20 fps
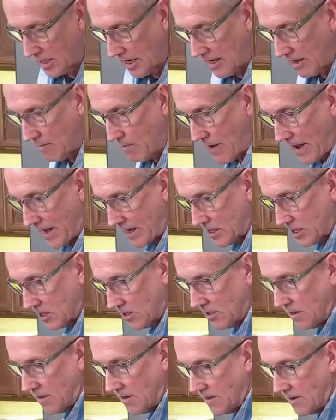got a
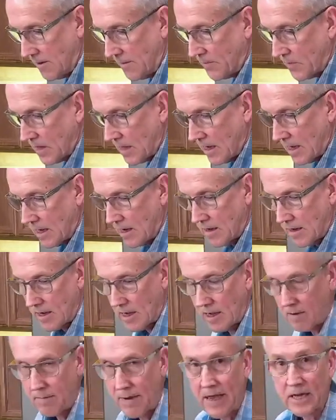batch
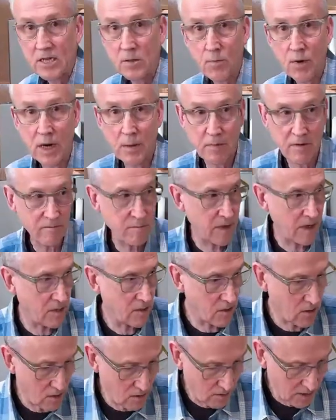prep of
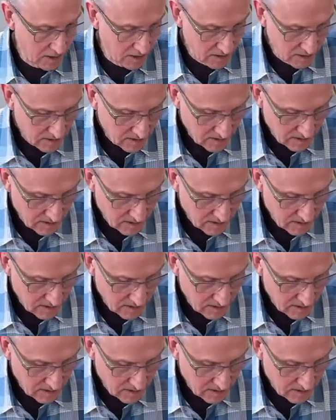beans going.